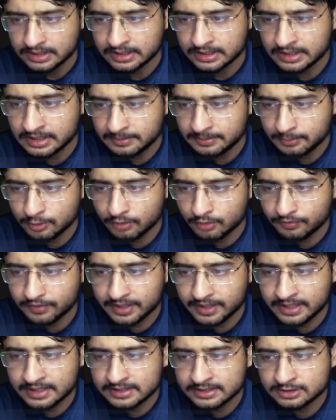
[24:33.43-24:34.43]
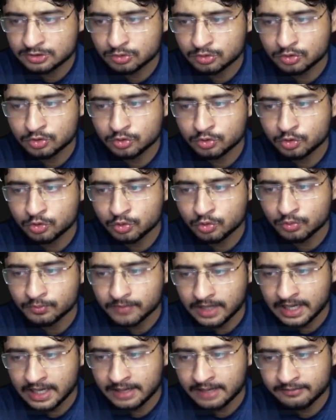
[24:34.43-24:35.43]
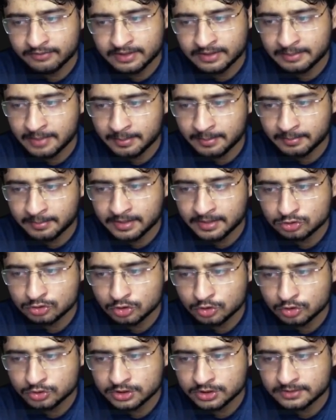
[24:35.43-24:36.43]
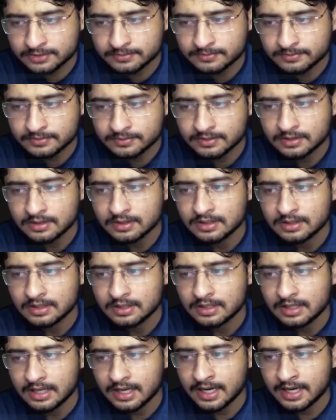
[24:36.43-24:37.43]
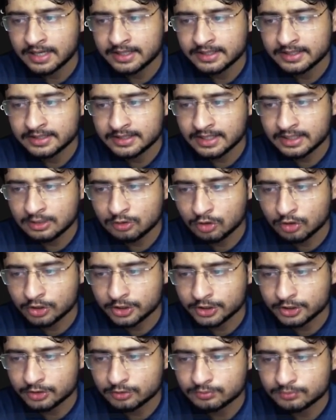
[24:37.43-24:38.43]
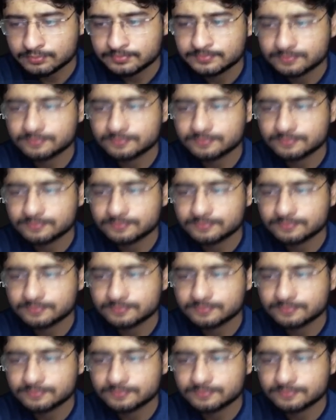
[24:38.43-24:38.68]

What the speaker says: DP of n is equal to 2. I have remembered the solution, and here I'll continue.